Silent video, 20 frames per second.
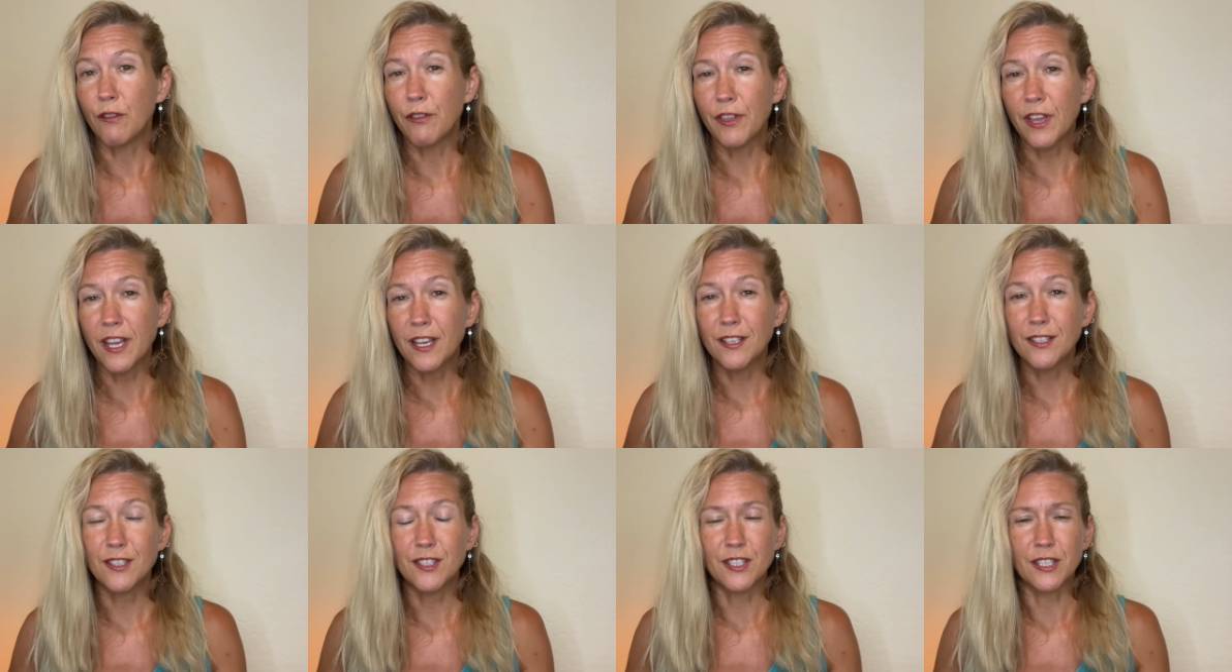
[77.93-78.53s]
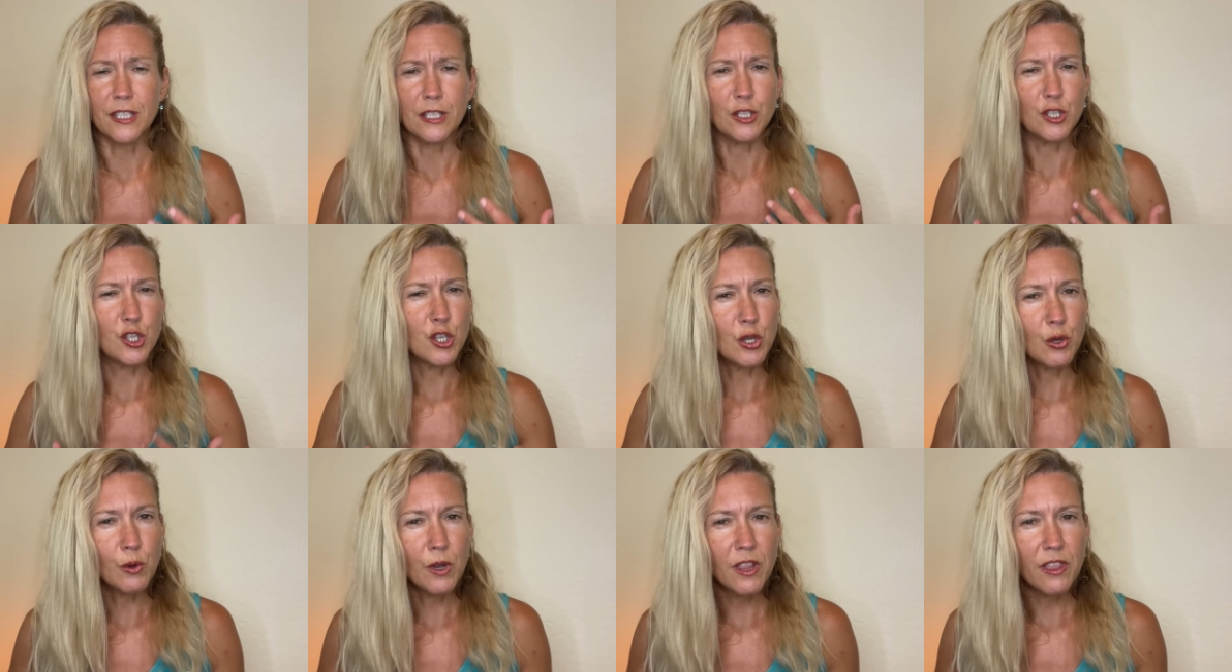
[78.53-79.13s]
things, to
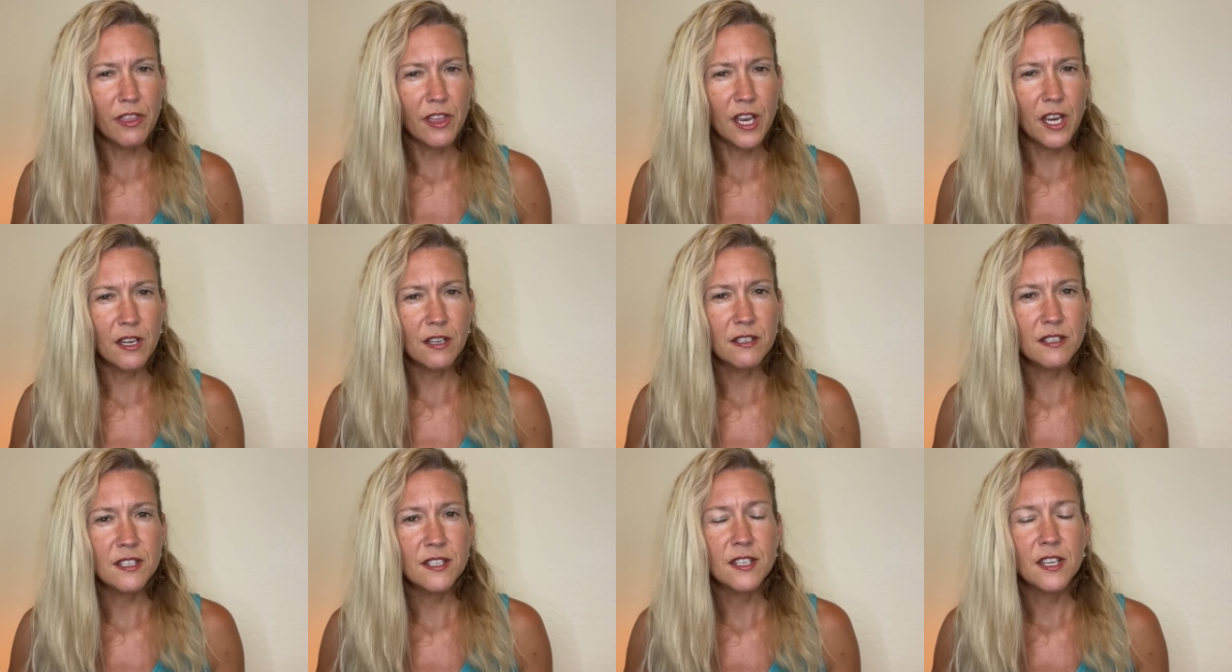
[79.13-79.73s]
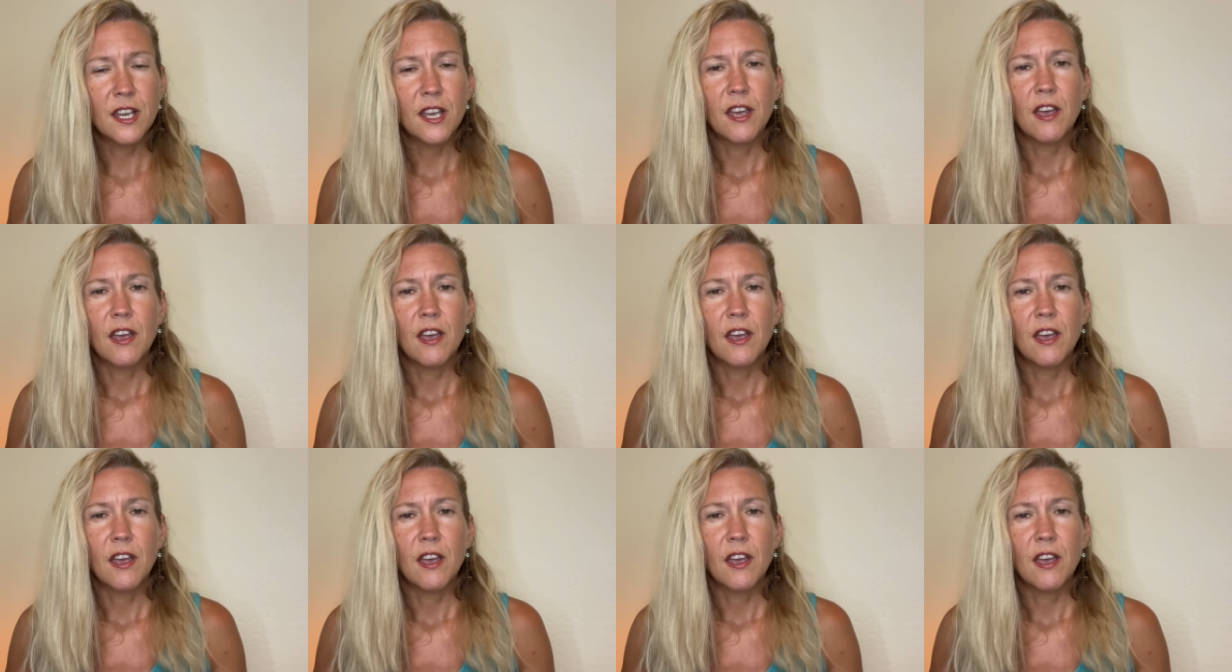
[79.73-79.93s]
intuit things,